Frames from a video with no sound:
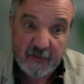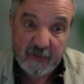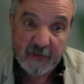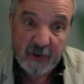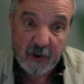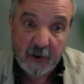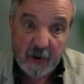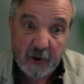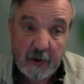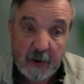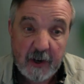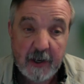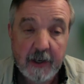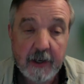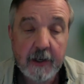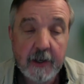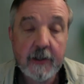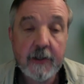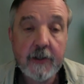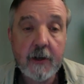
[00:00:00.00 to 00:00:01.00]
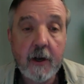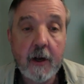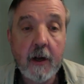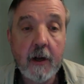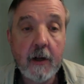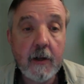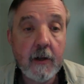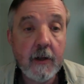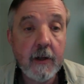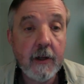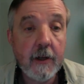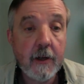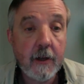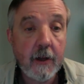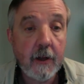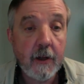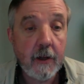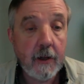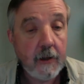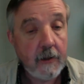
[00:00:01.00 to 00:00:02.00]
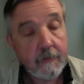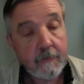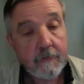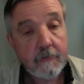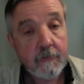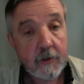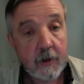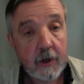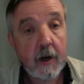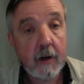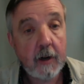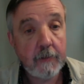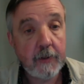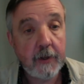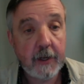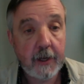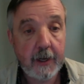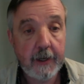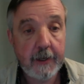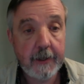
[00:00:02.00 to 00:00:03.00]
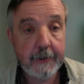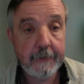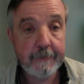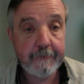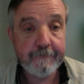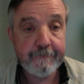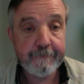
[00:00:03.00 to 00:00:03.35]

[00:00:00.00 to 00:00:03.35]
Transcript: photo editing is a little complicated.